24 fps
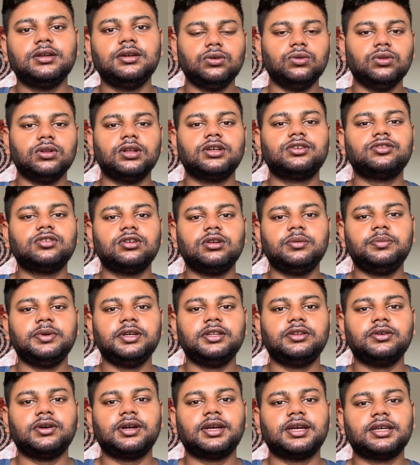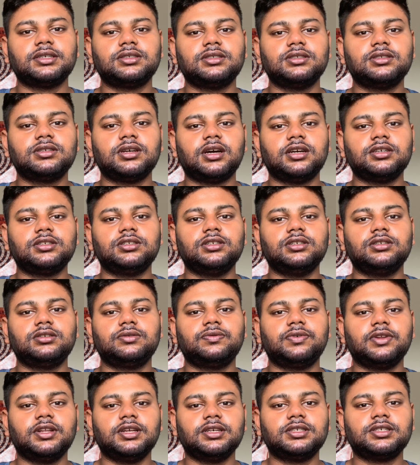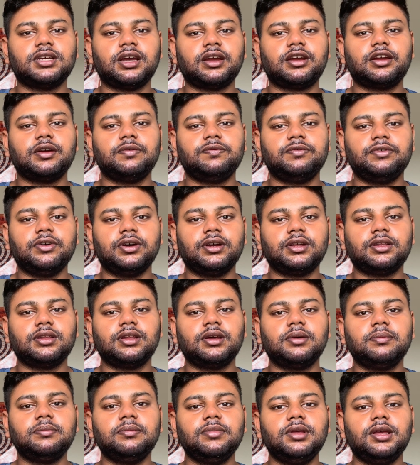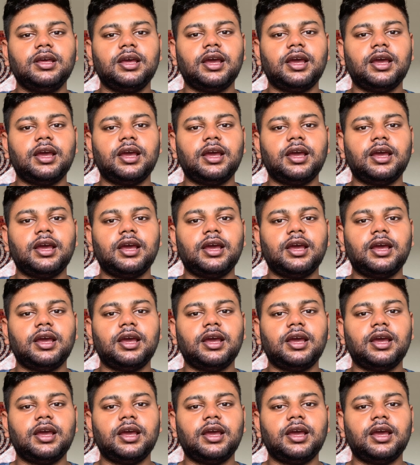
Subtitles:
You'll literally be doing exercises for the sake of doing them,